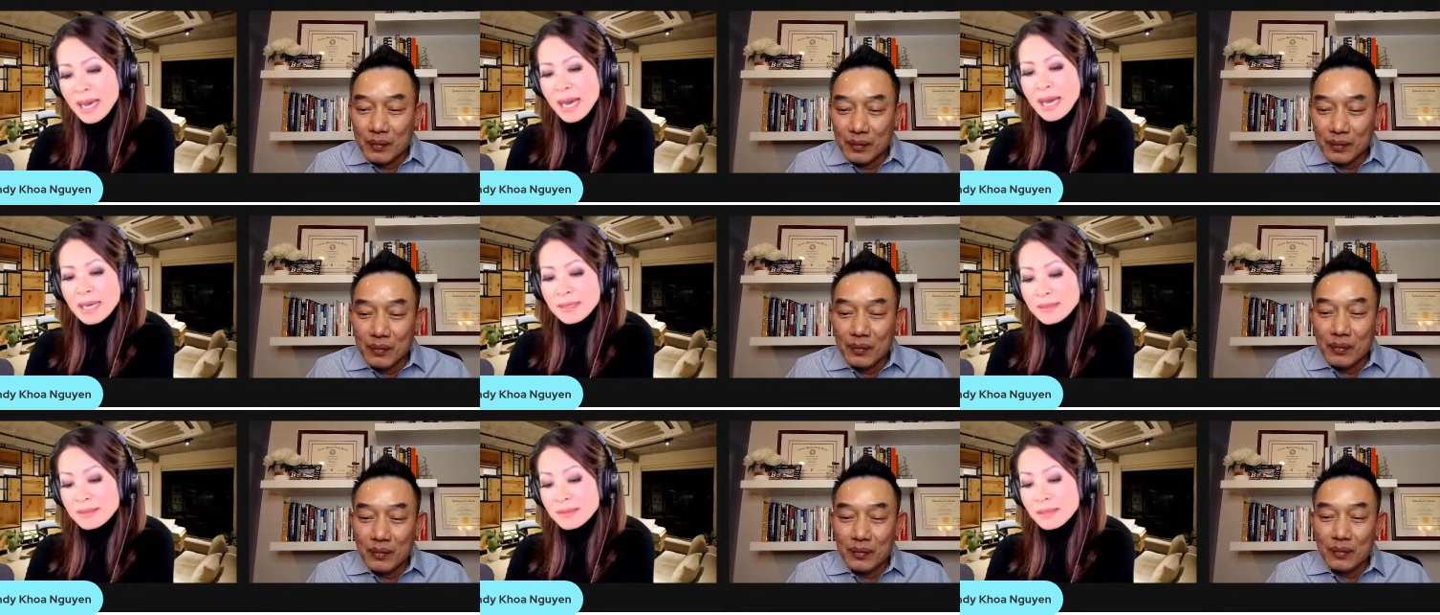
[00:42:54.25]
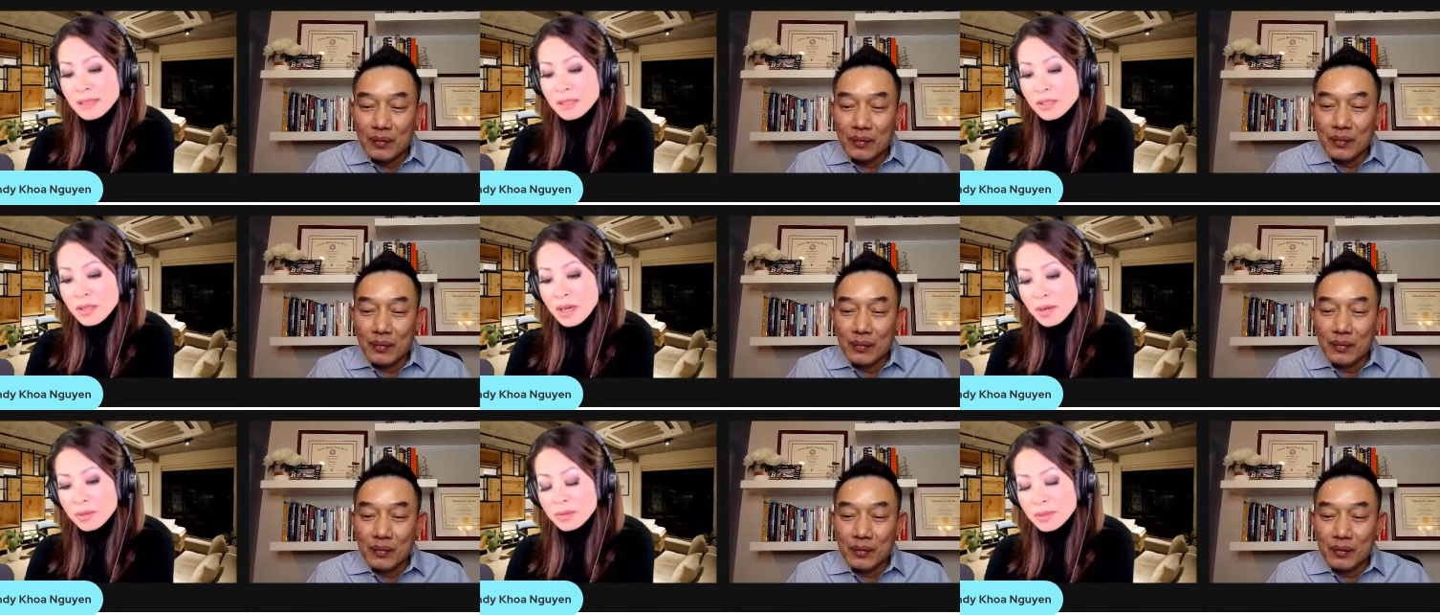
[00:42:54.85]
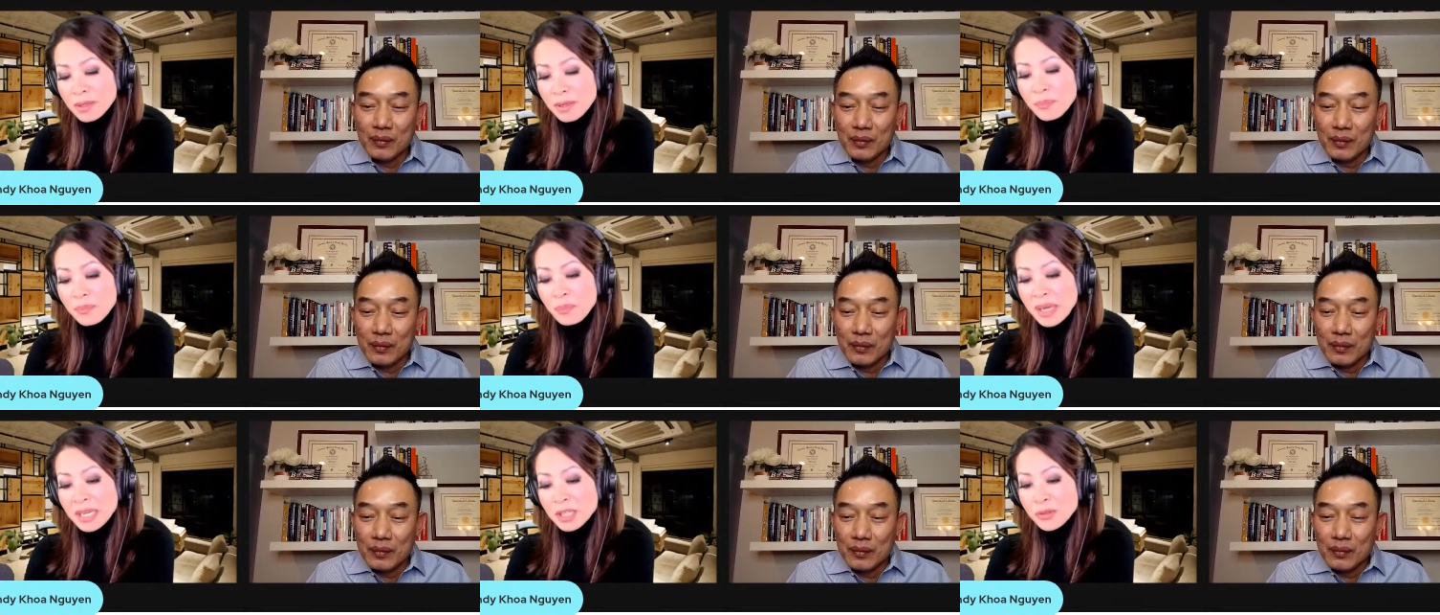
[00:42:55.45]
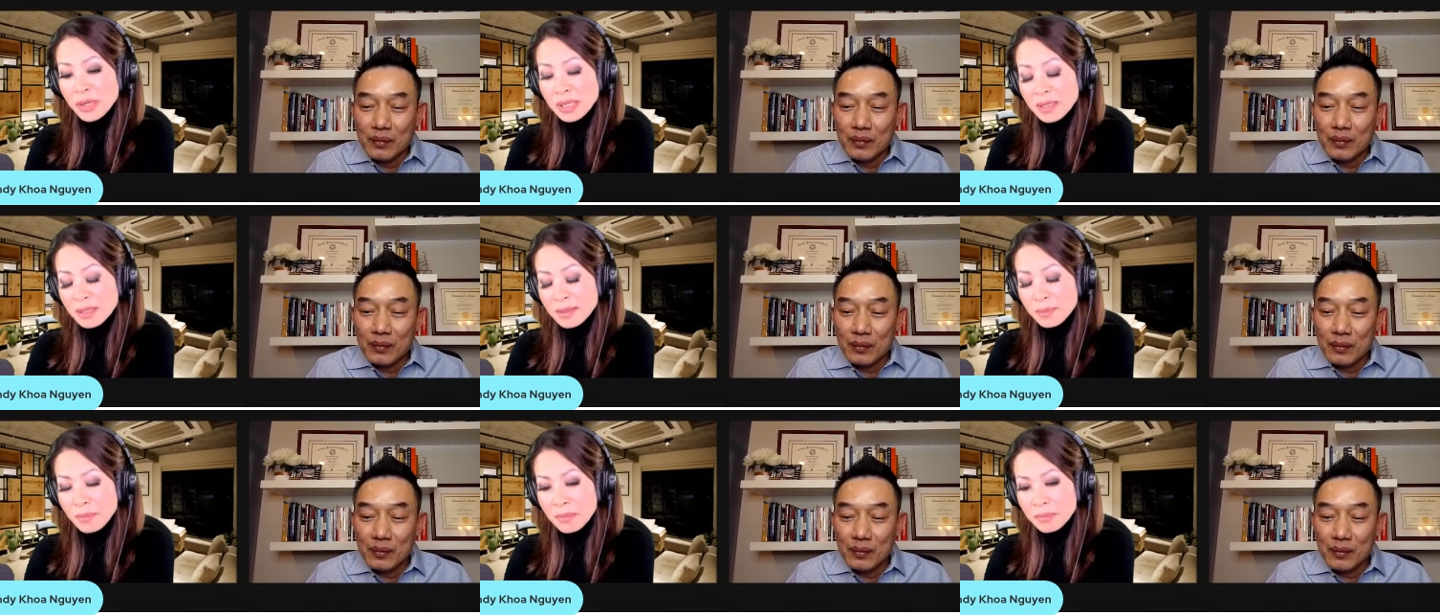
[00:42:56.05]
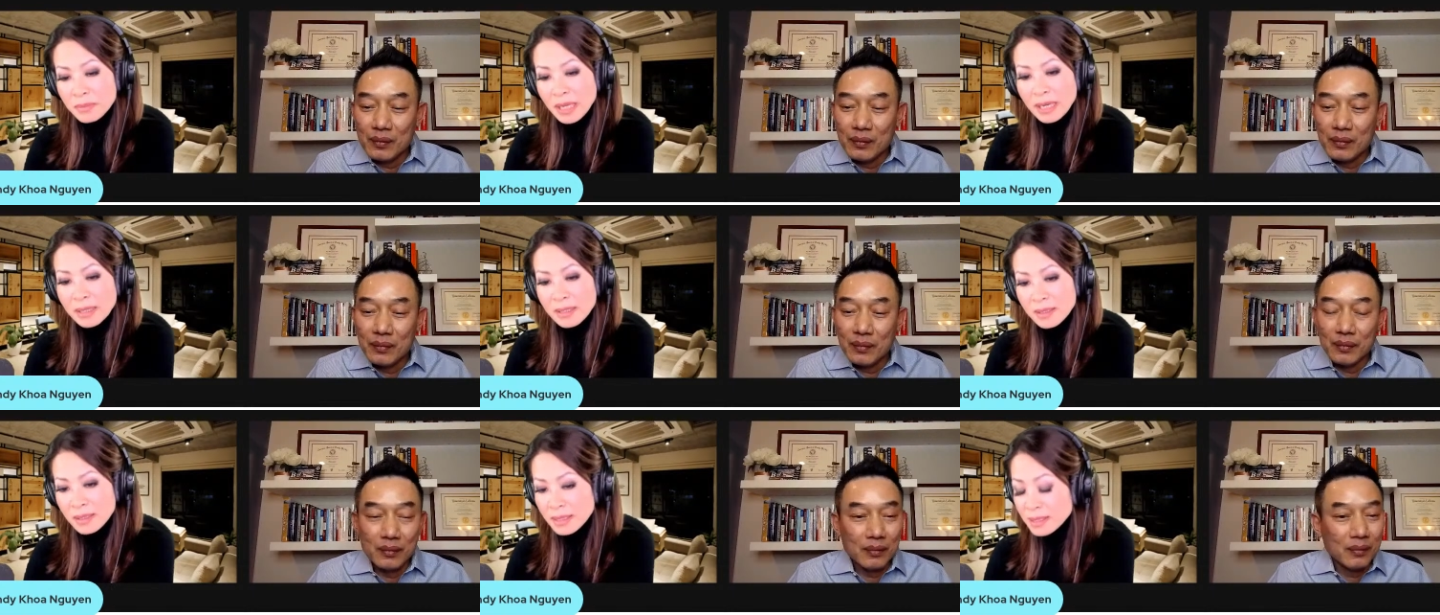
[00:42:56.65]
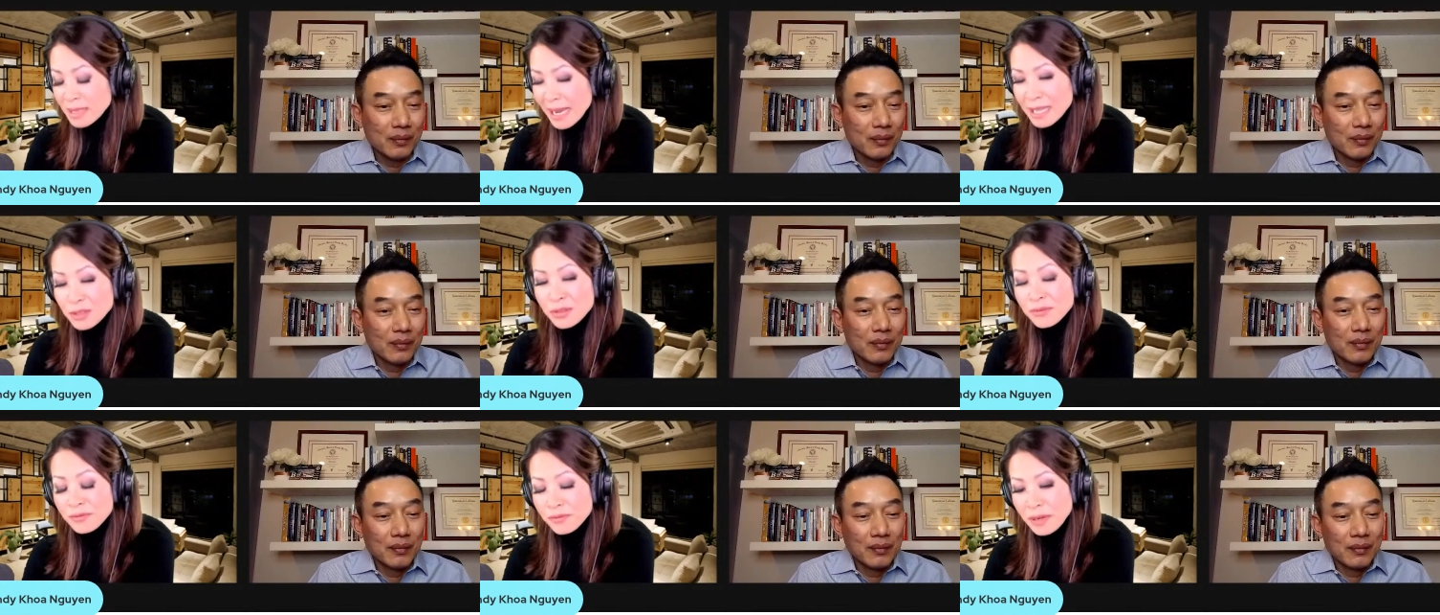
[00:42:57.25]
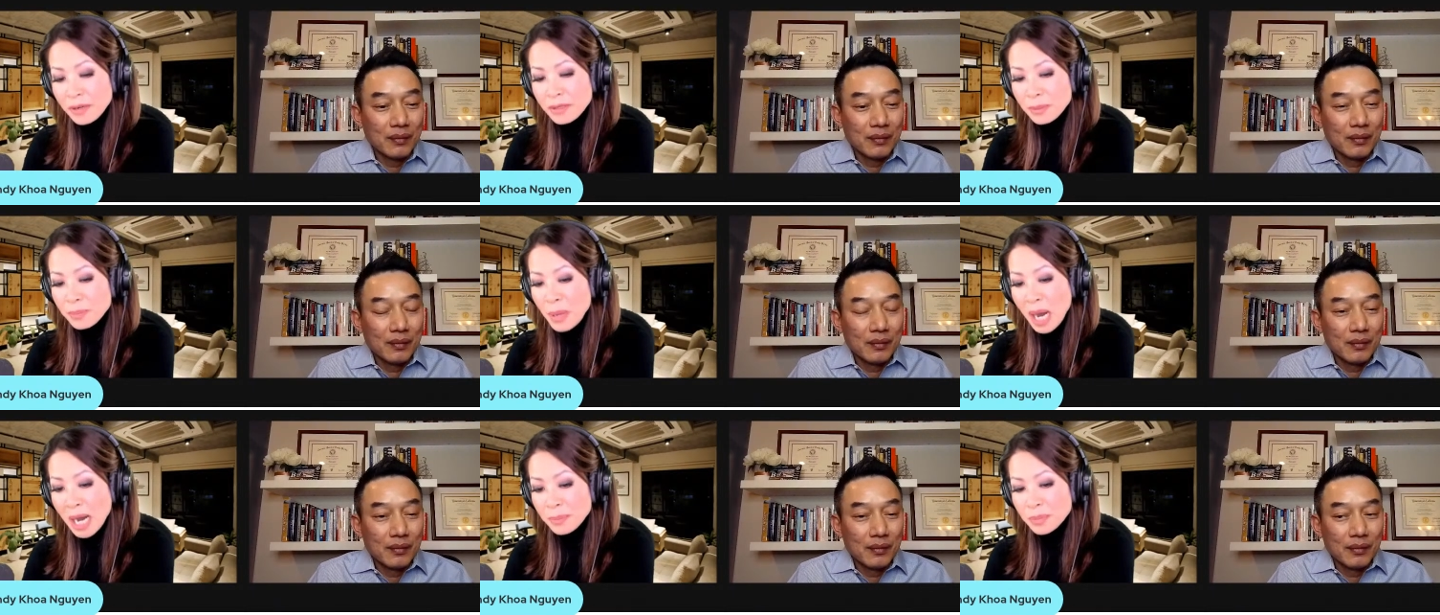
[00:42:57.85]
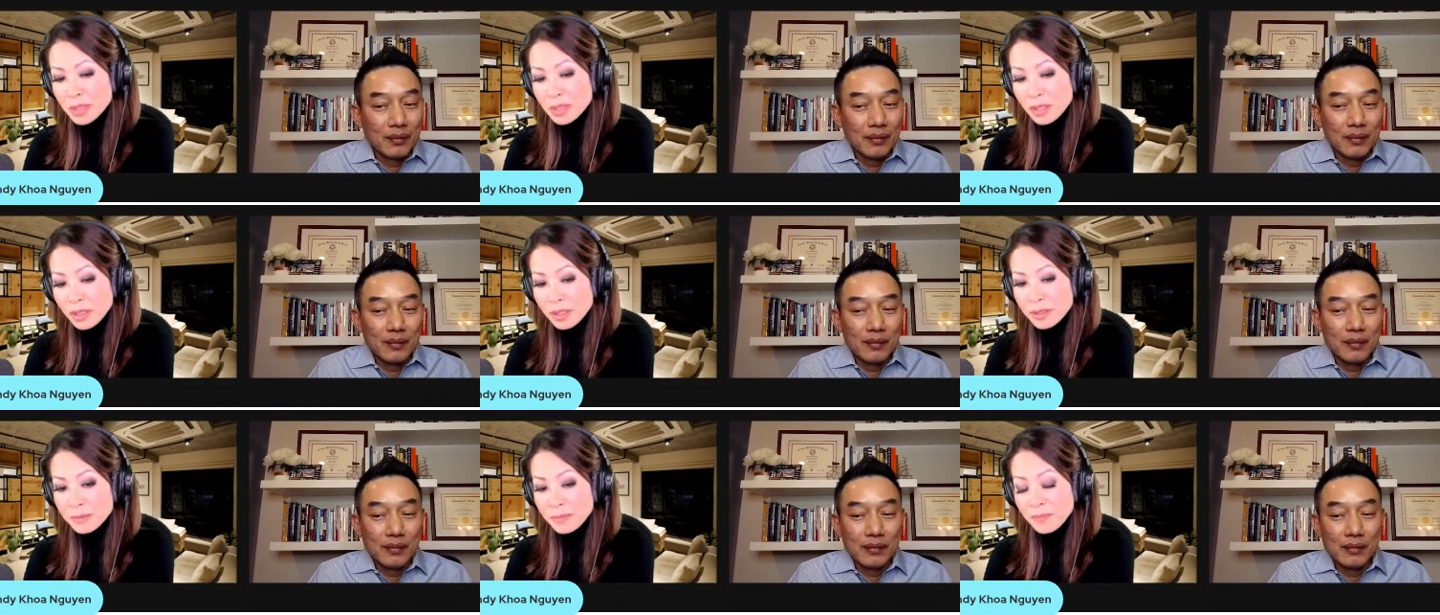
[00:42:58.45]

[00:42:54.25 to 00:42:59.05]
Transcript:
Speaker 1: And you know, a treatment, Naya, it's actually very popular